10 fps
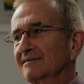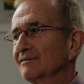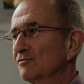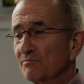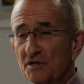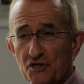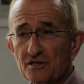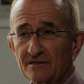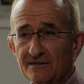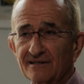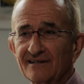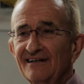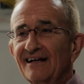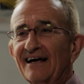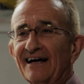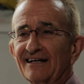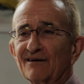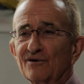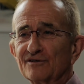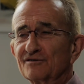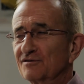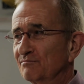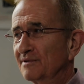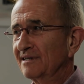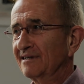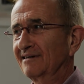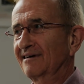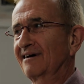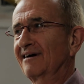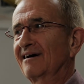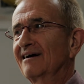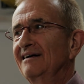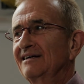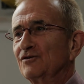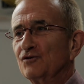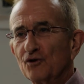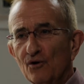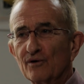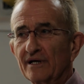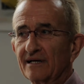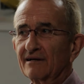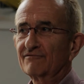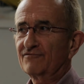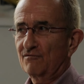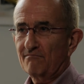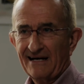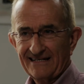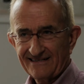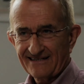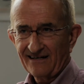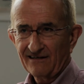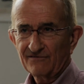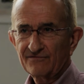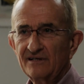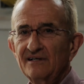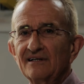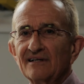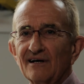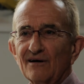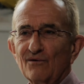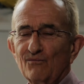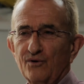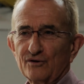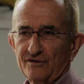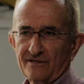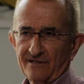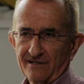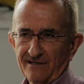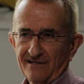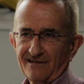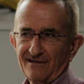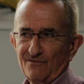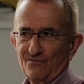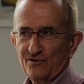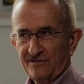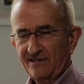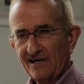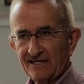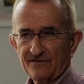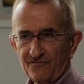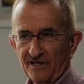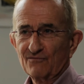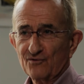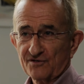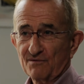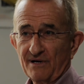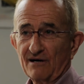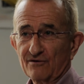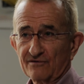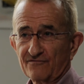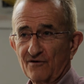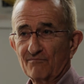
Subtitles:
commissioner, and I wanted to be knowing for myself what the art thing was about for